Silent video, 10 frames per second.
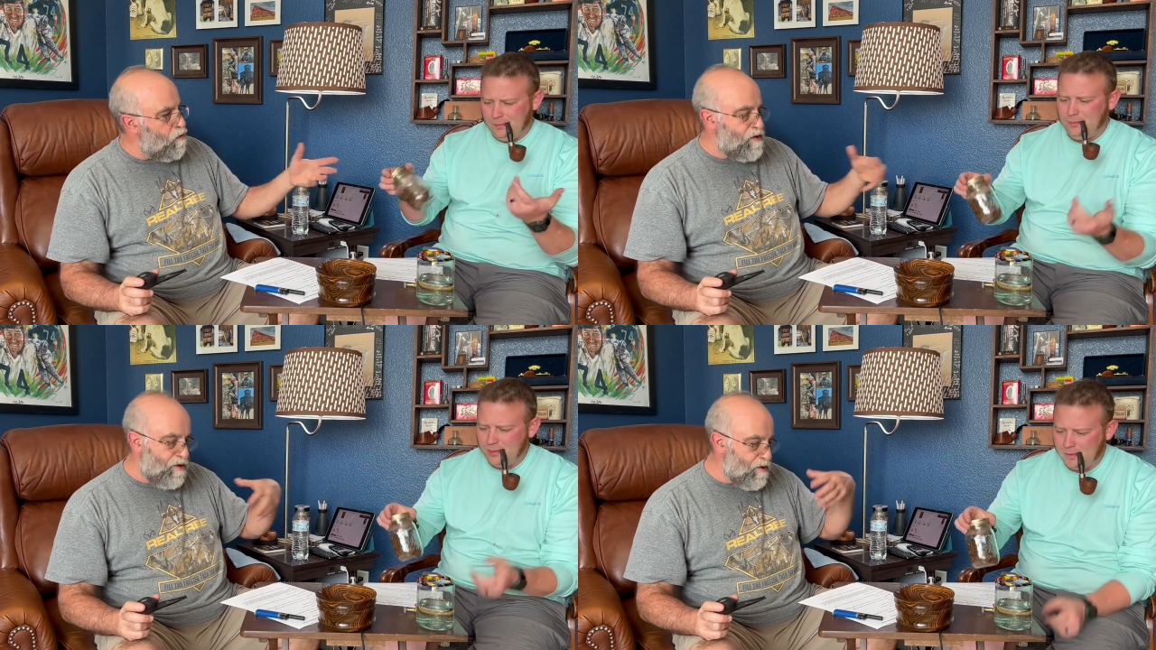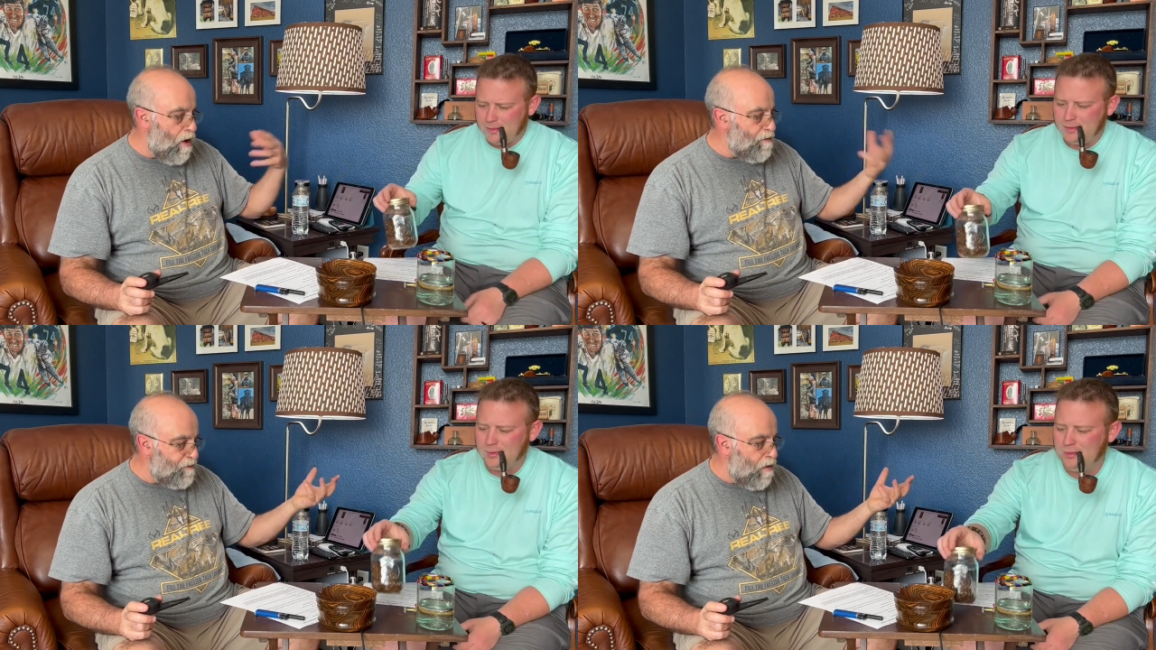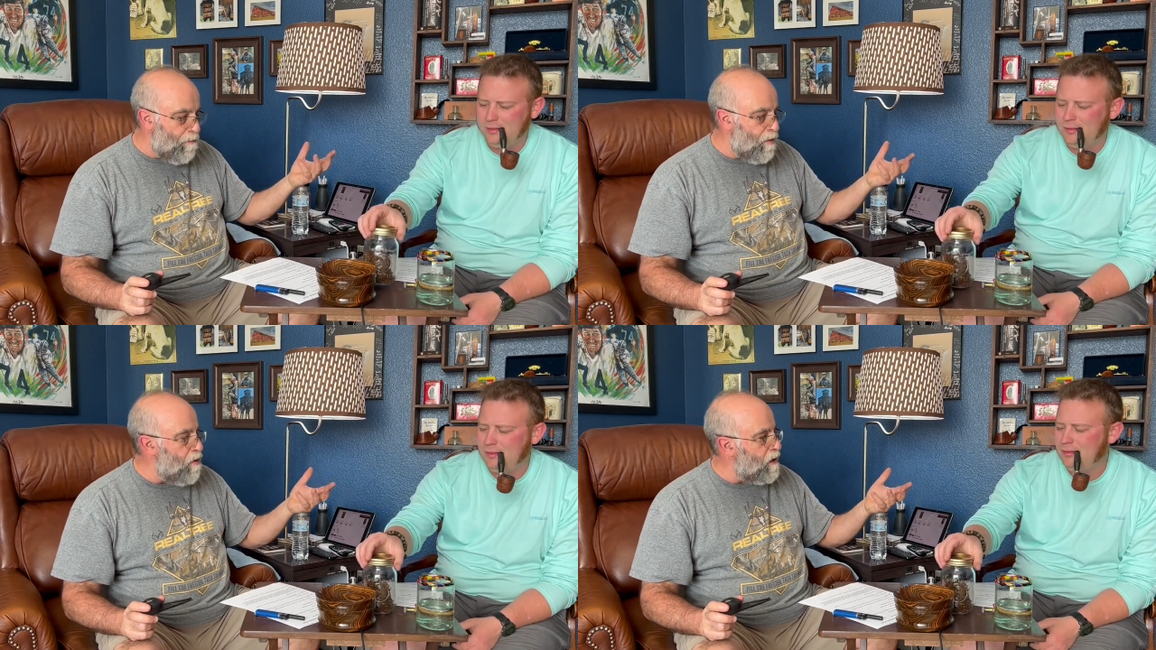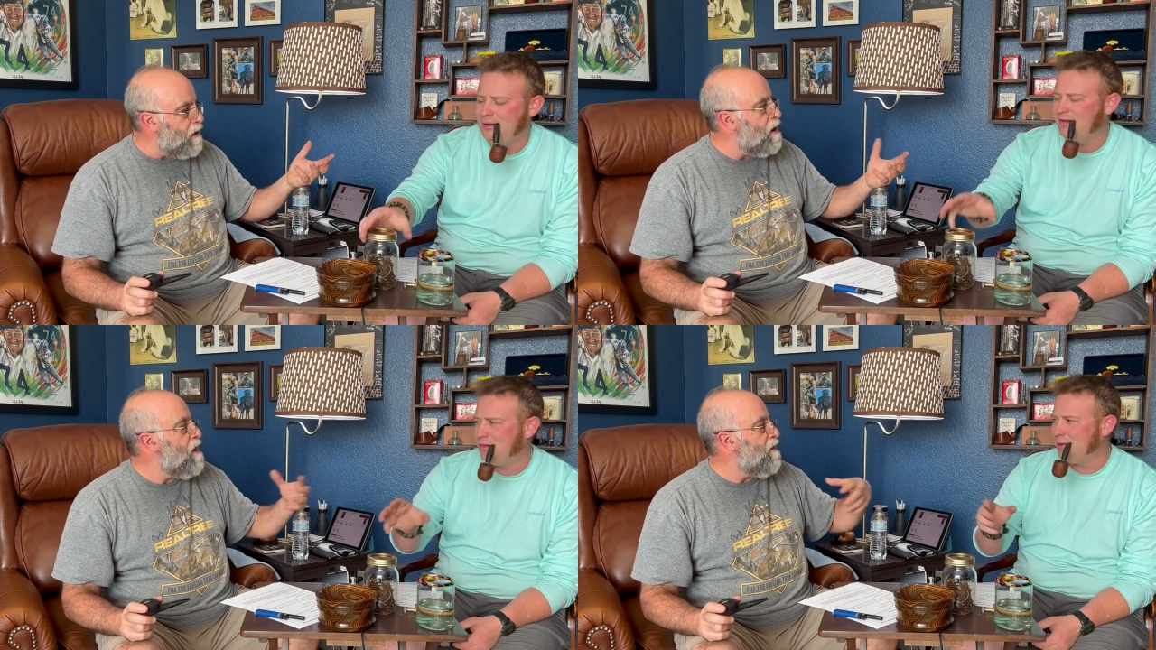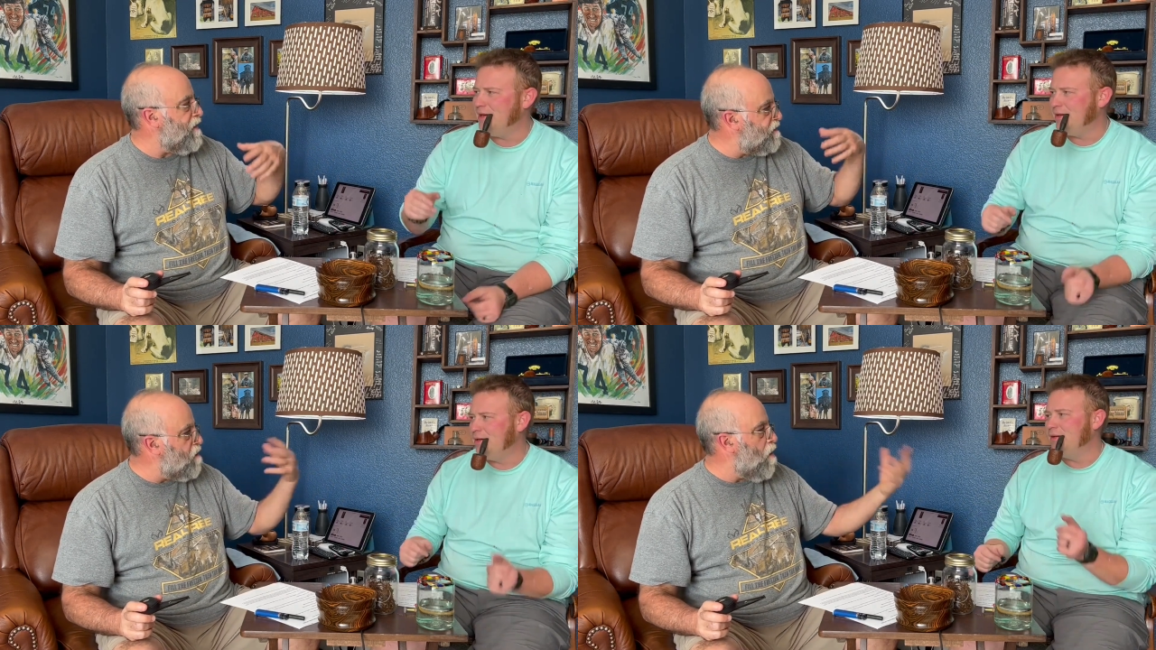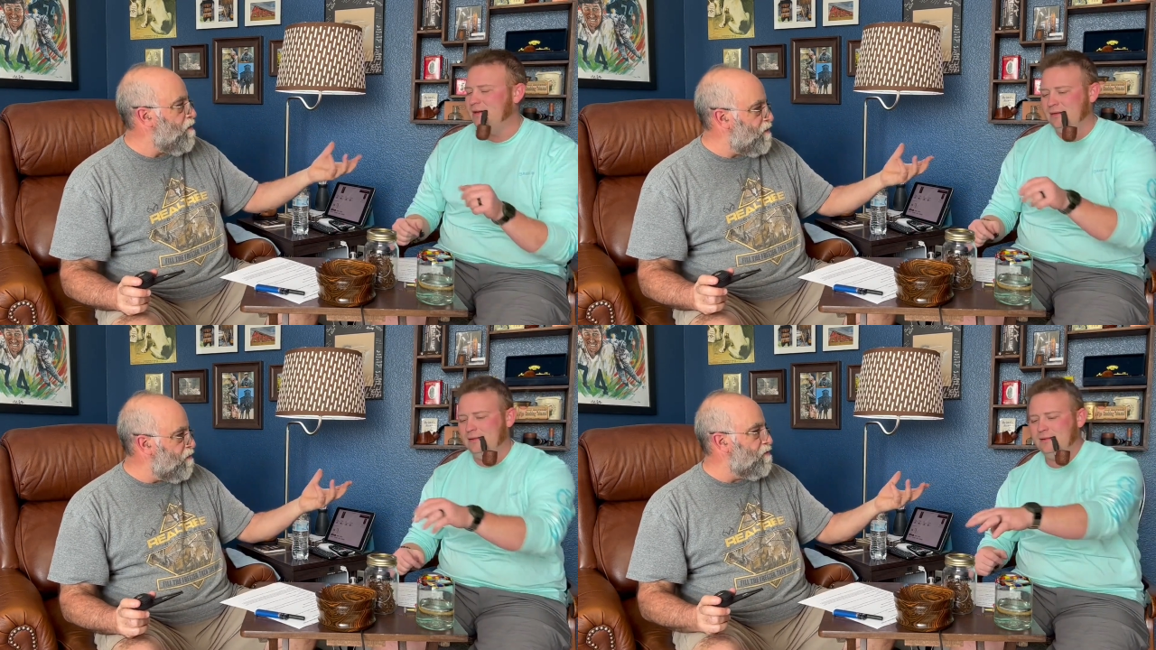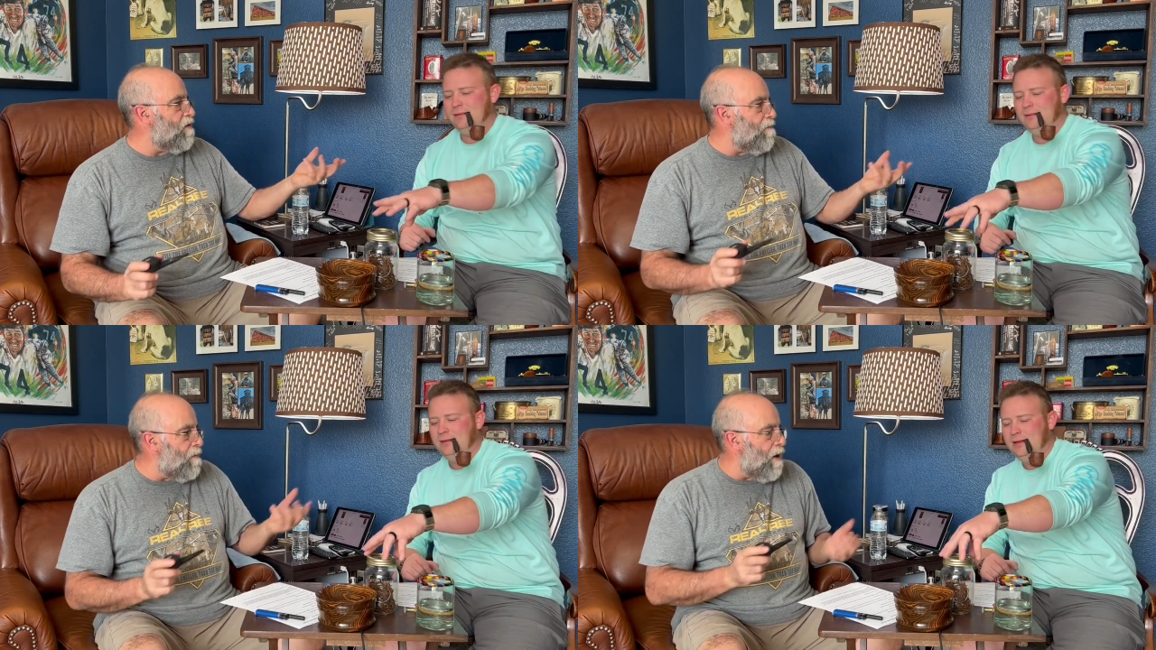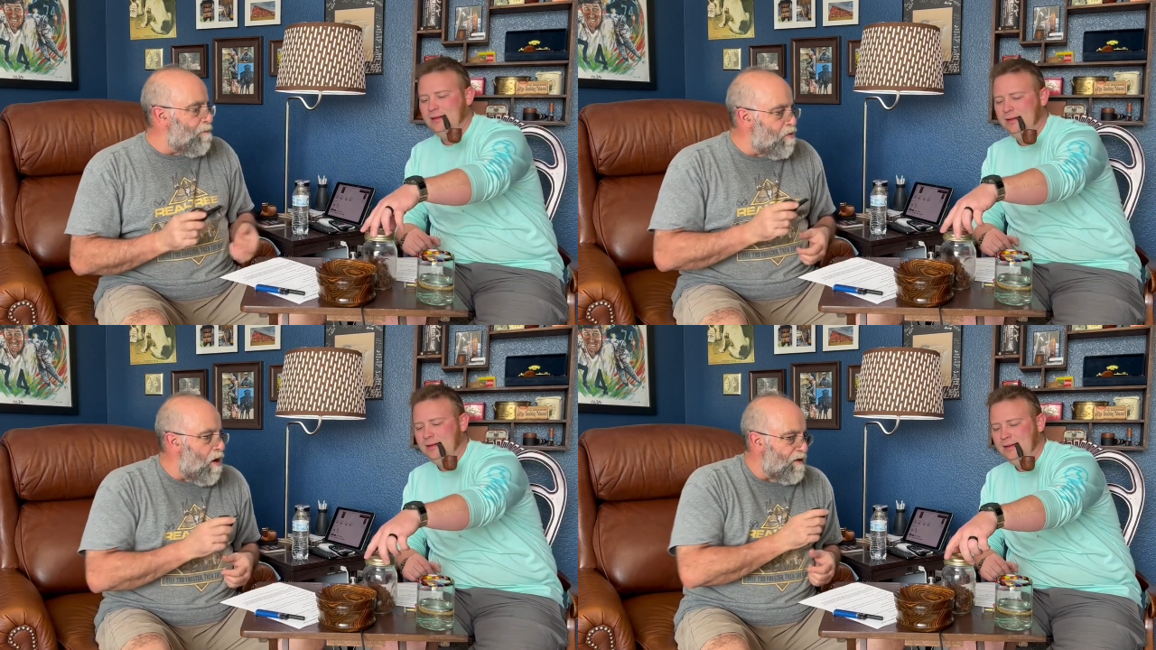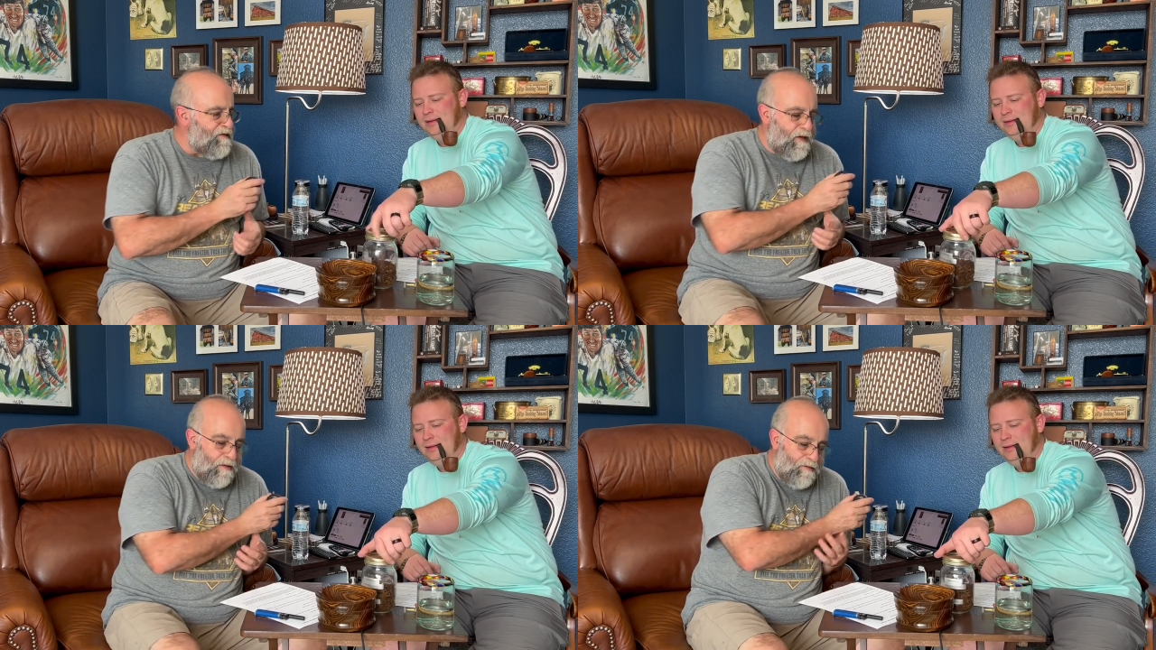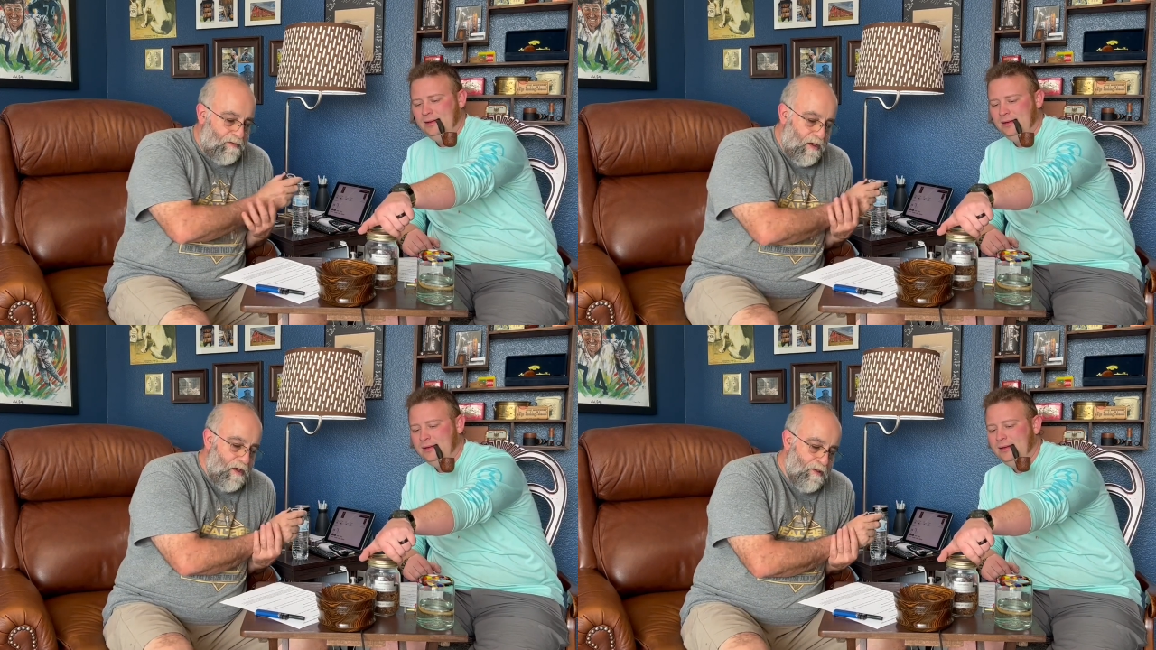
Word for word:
Speaker 1: which is also a burley that's, that's gone yeah. through a process.